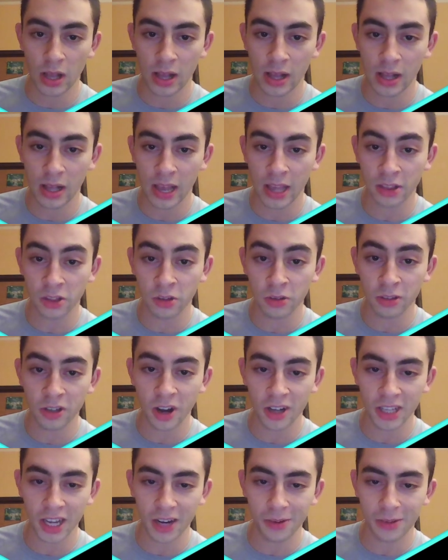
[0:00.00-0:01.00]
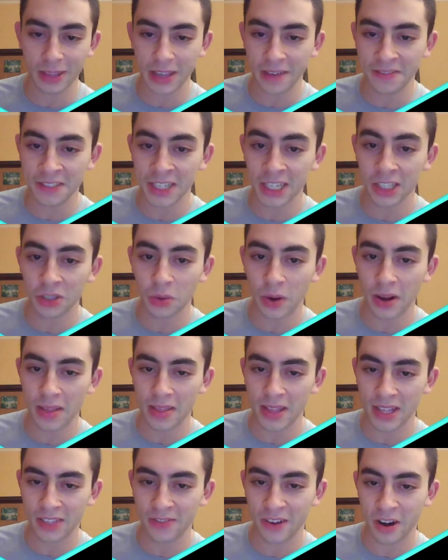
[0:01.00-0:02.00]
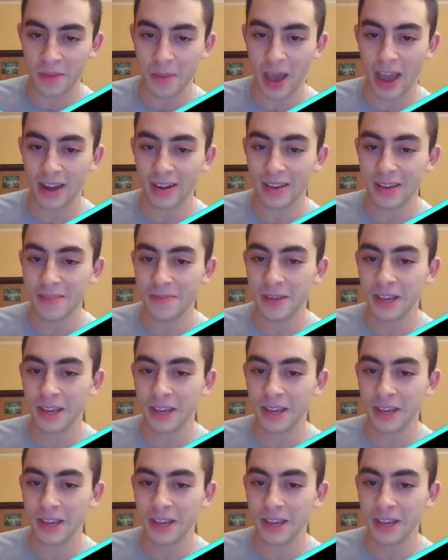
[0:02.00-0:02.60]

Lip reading: and lose contact with the f6 square, then that's very bad,